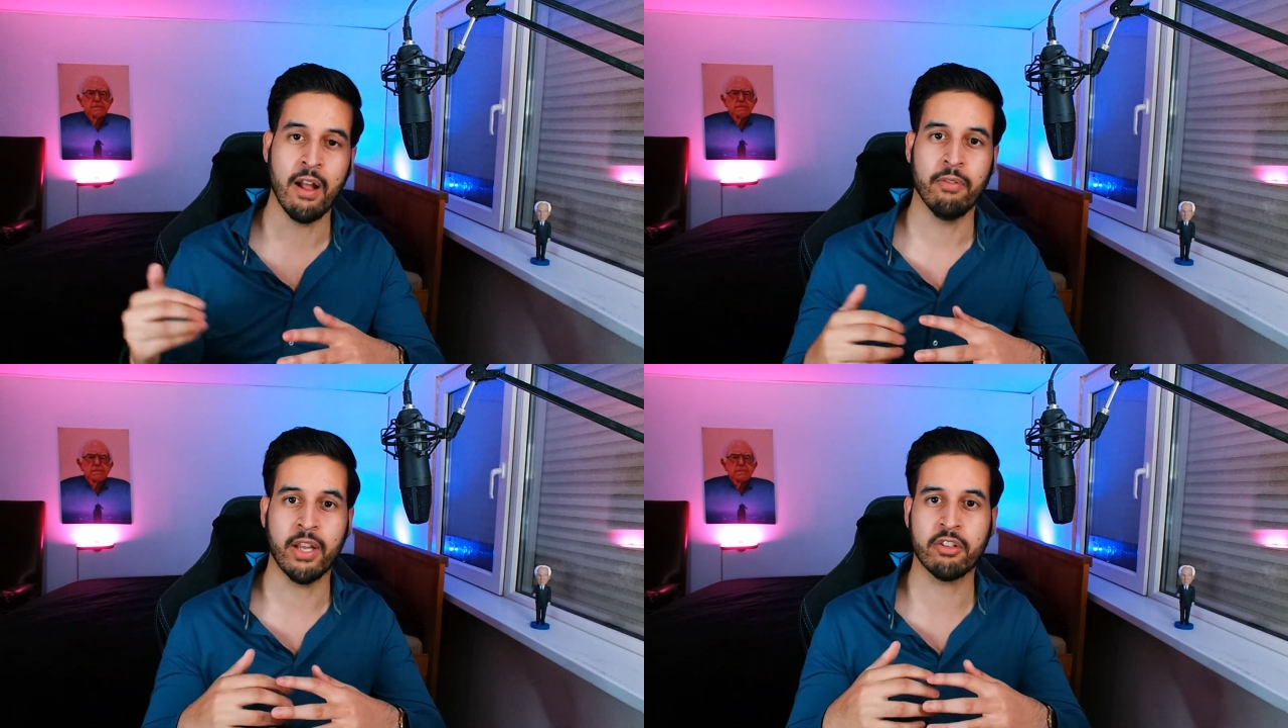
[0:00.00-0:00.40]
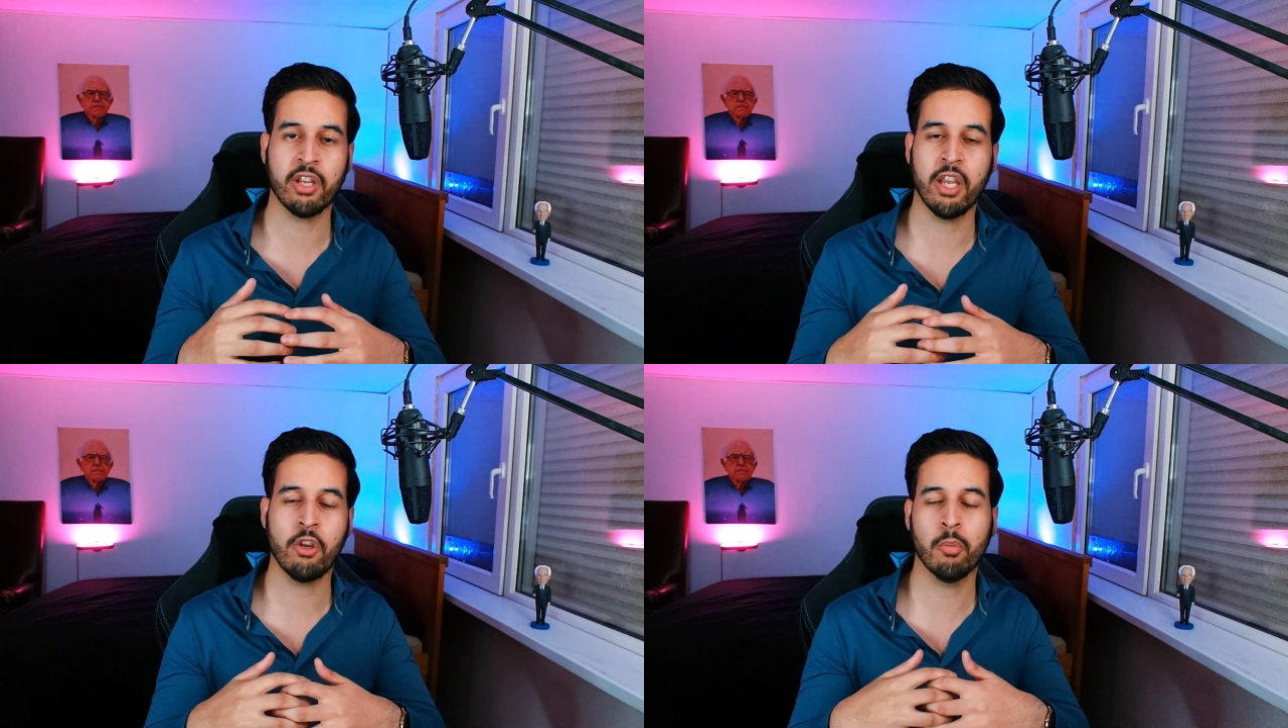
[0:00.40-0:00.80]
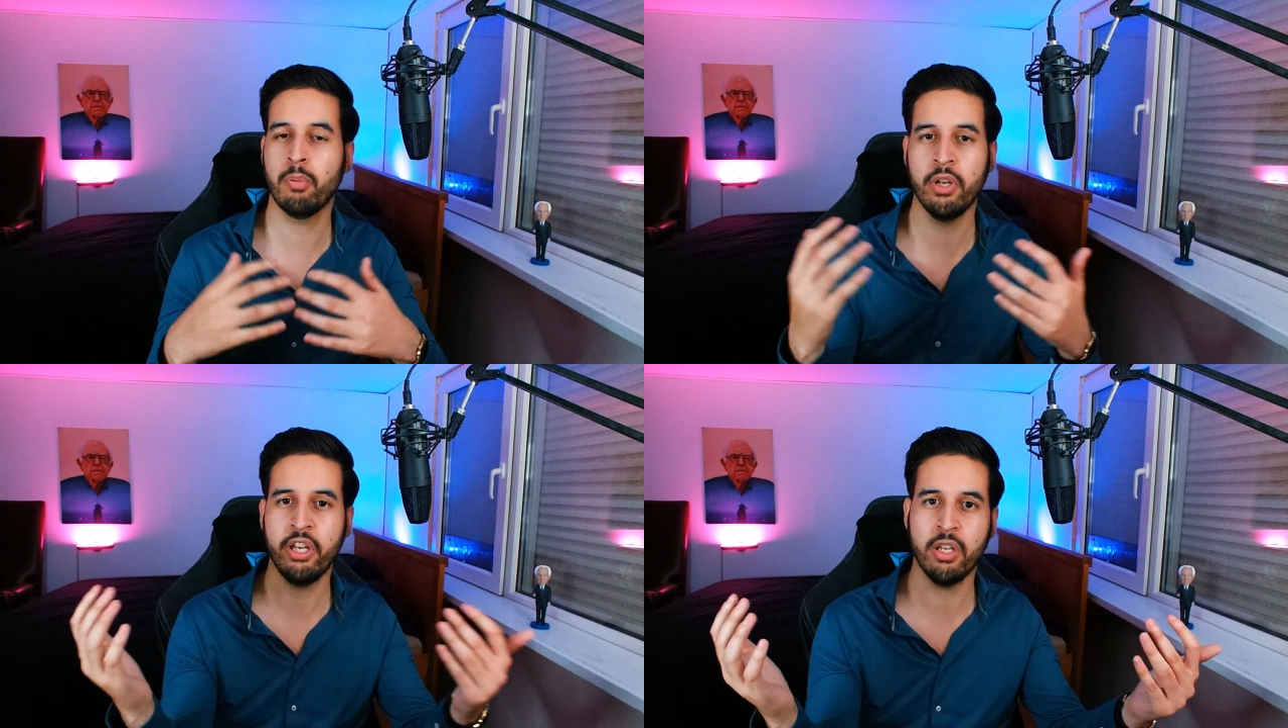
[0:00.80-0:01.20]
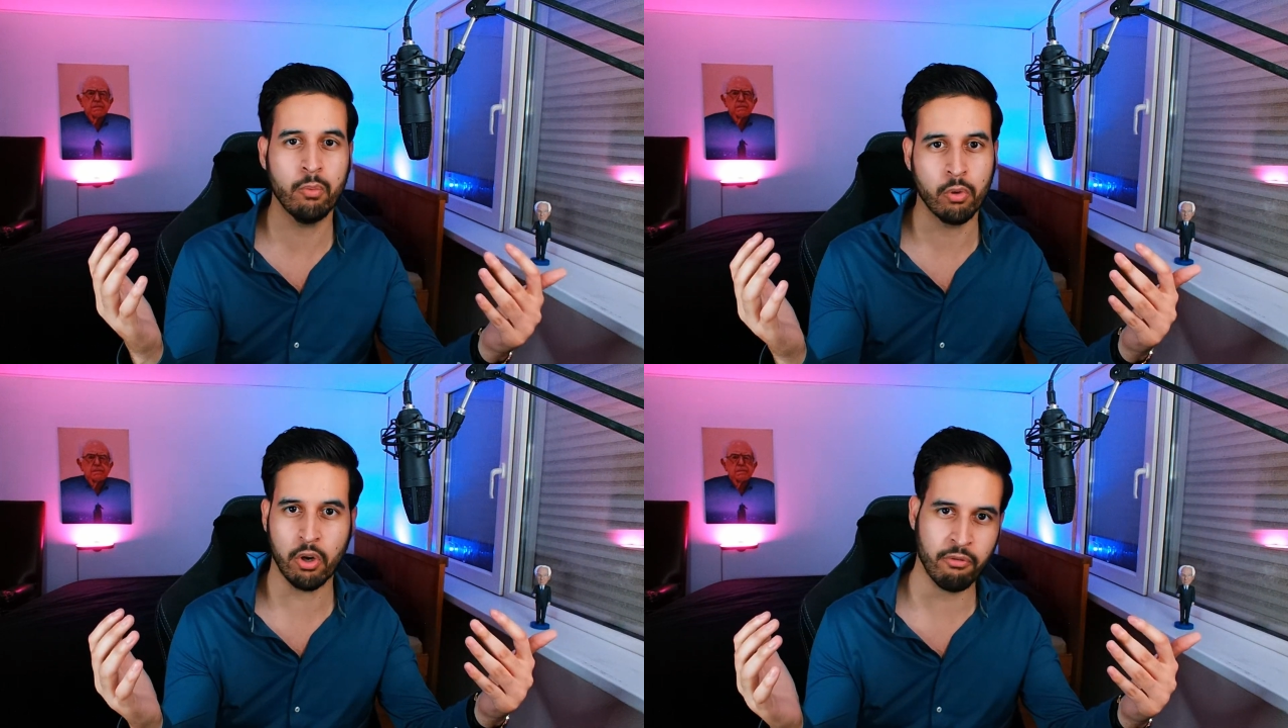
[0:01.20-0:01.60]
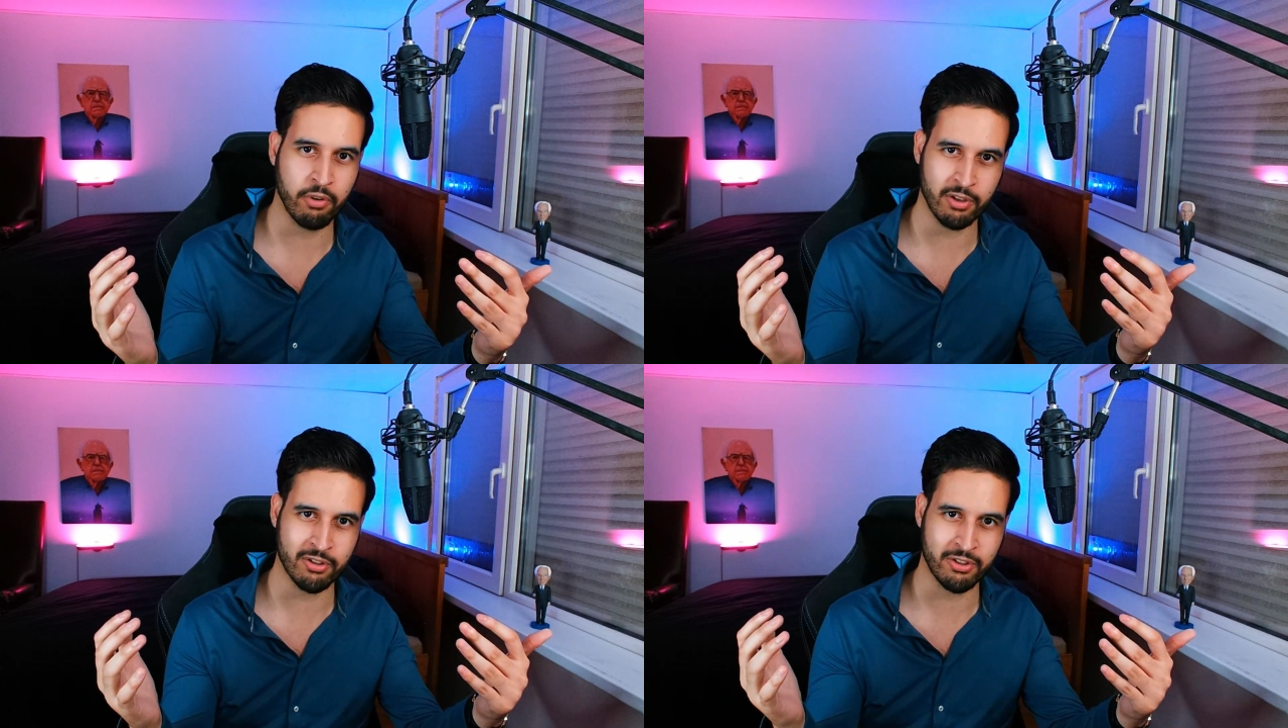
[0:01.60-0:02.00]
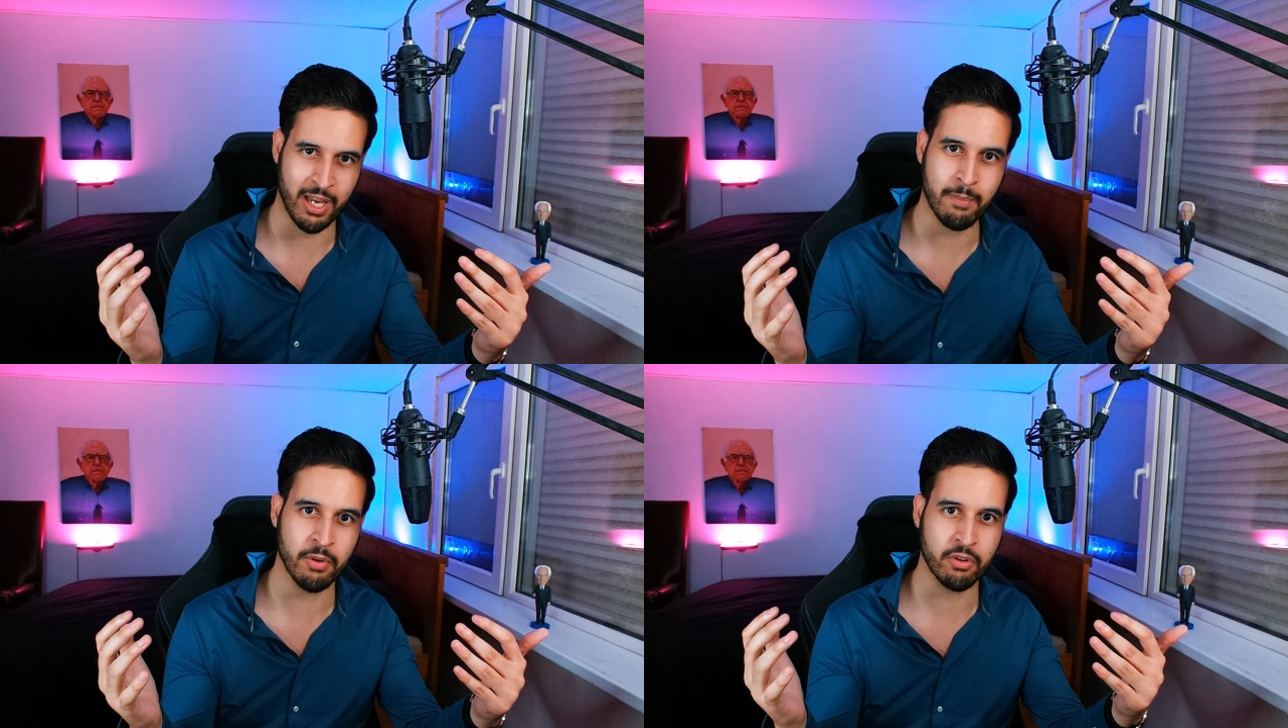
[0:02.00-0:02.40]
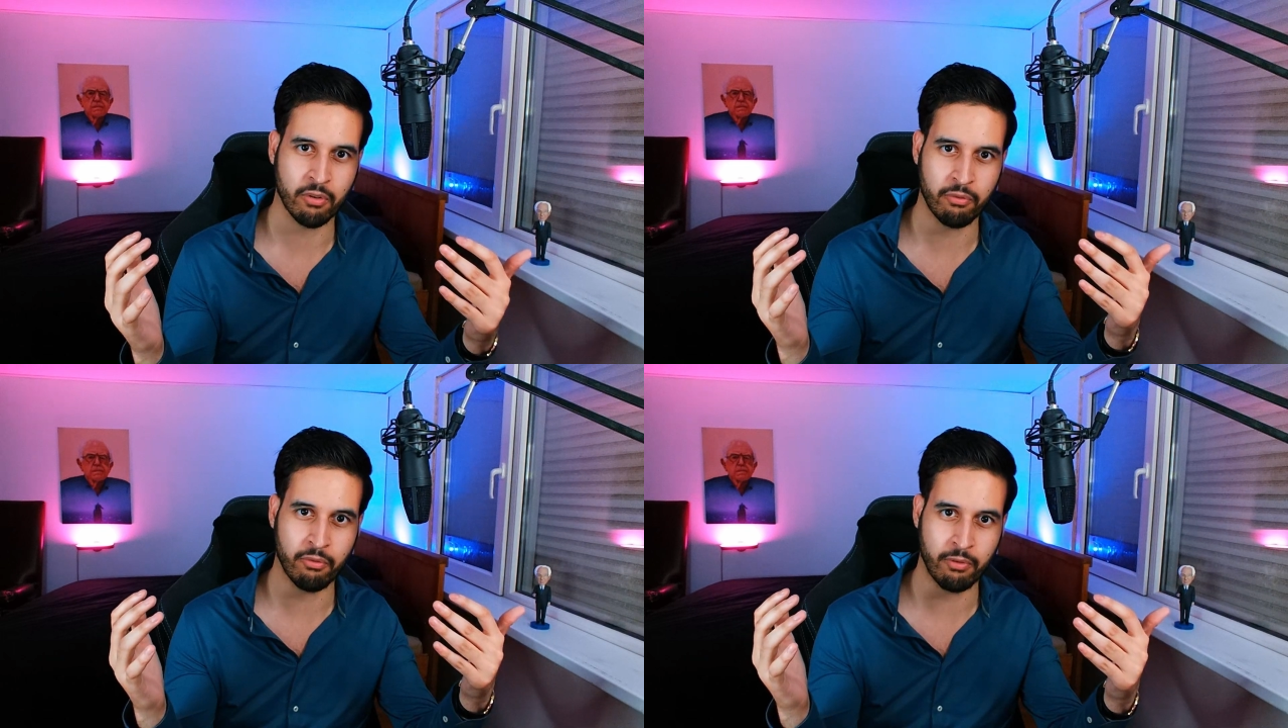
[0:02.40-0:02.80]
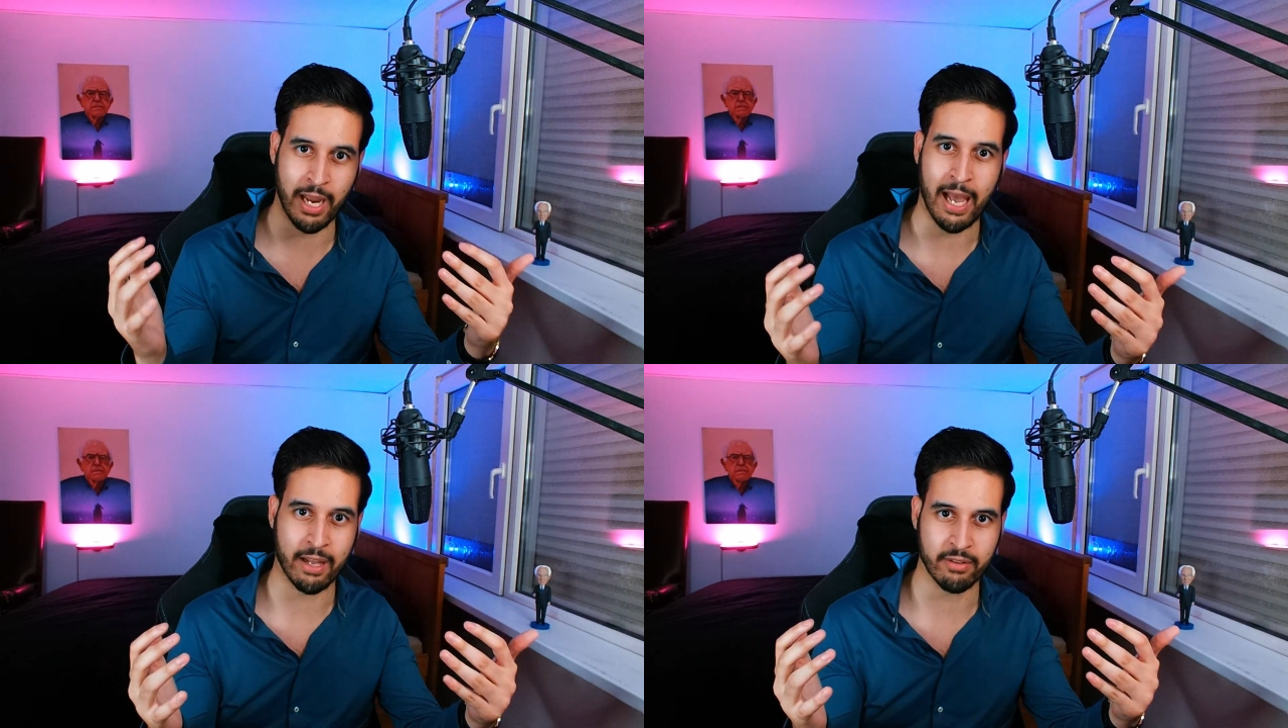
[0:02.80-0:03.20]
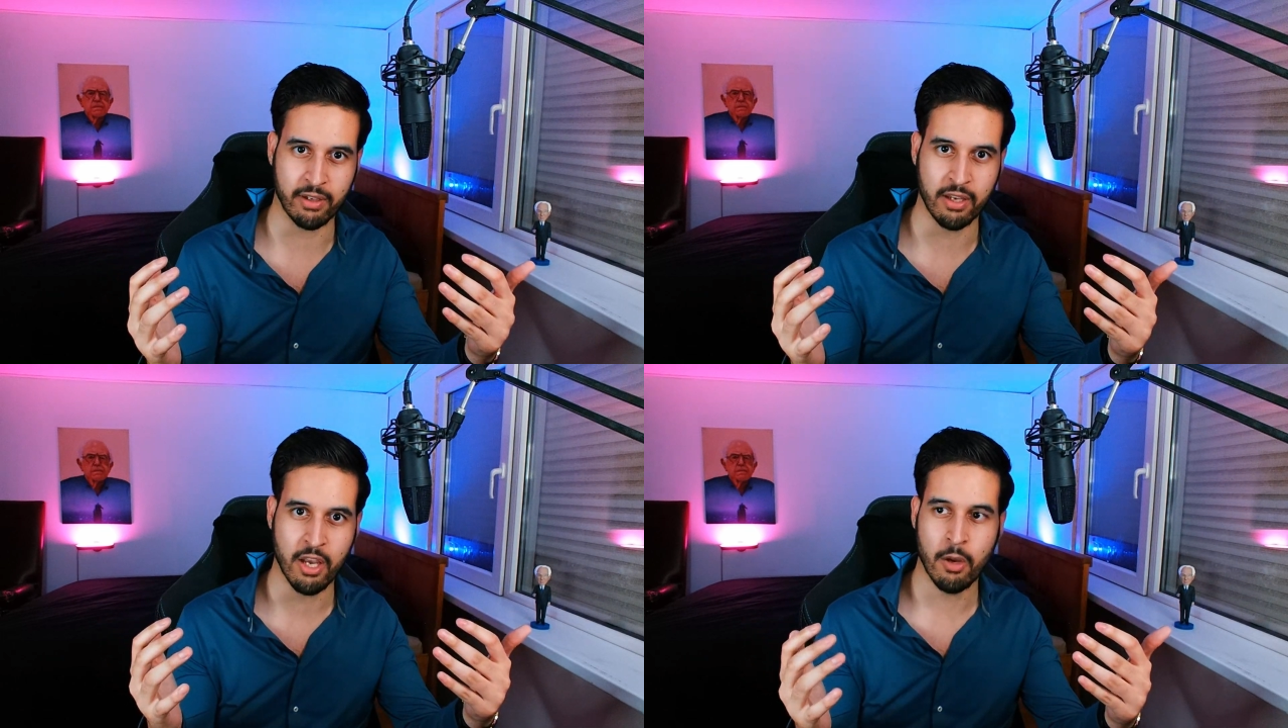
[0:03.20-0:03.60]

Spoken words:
that's a completely worthless statement of reality,